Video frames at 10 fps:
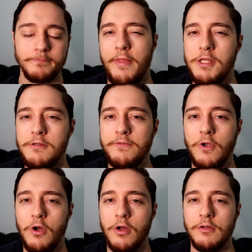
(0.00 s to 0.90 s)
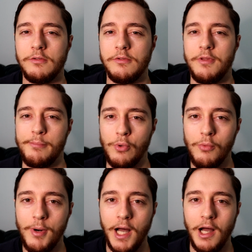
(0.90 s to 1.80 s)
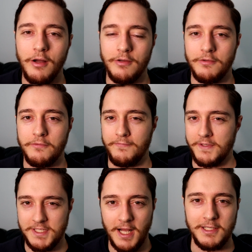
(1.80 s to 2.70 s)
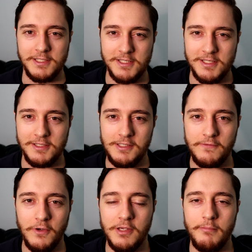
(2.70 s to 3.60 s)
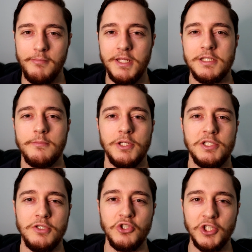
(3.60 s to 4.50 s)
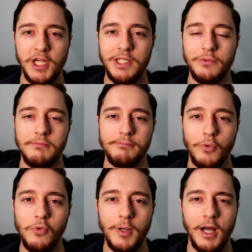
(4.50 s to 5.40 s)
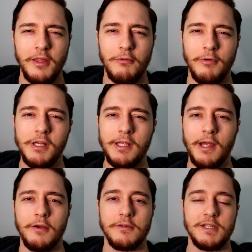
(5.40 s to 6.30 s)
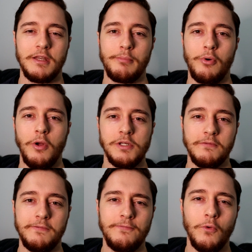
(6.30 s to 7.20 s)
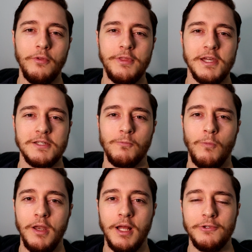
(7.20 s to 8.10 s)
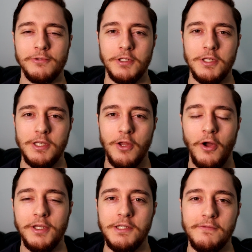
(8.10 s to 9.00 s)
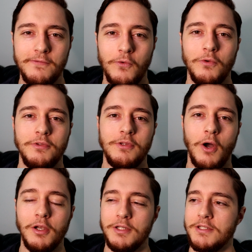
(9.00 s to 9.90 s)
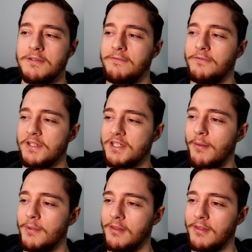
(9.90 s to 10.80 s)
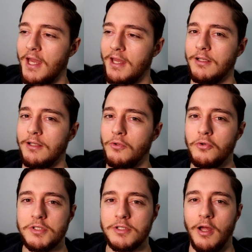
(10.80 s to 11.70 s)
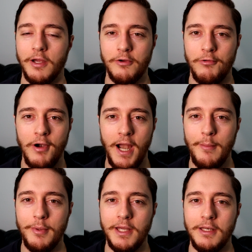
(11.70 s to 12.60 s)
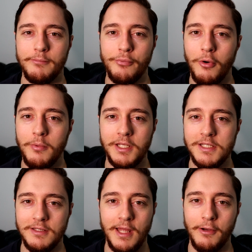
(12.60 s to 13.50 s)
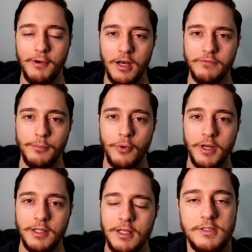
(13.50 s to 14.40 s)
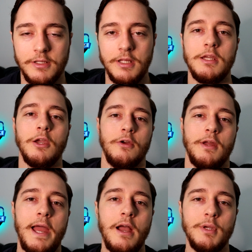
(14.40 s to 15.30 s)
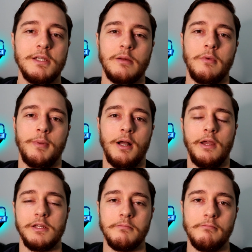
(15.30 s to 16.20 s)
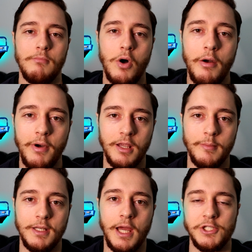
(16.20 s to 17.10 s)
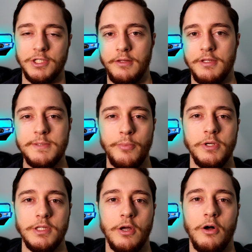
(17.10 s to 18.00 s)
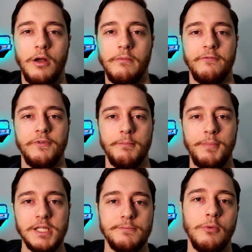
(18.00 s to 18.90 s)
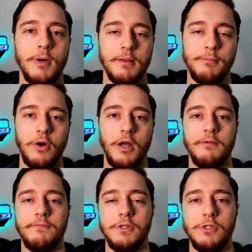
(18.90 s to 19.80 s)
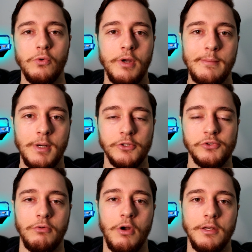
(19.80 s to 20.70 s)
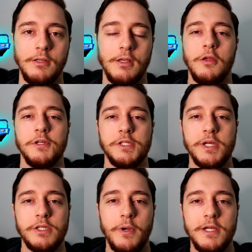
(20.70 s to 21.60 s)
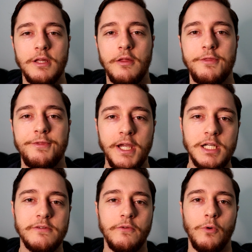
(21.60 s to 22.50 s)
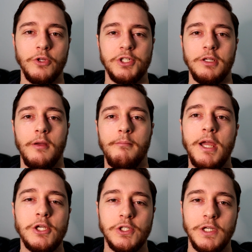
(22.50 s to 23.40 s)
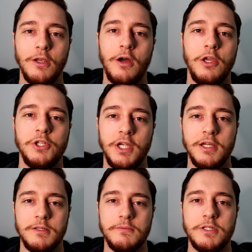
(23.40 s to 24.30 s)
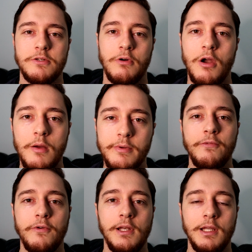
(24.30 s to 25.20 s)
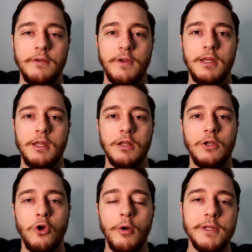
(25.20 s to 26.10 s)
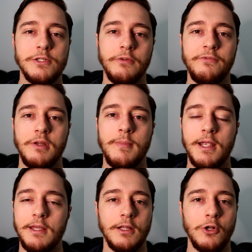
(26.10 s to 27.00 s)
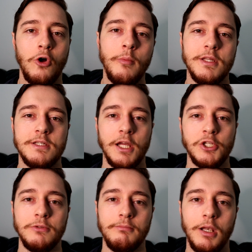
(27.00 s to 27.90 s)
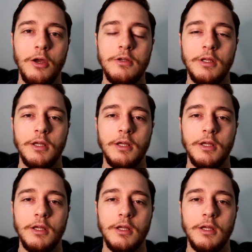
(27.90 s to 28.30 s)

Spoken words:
And then you've got the bull bar for suckers. You've got your Mitsubishi Genuine bull bar that retails at a price of $4,194 for something that looks like crap and probably isn't that great of a product. So there you go. ARB Summit Bar is my recommendation at this point in time for the best bull bar to buy for your MR Triton. So as always, thanks for watching. Make sure you like, share, subscribe. Feel free to leave any comments or feedback in the comment section below.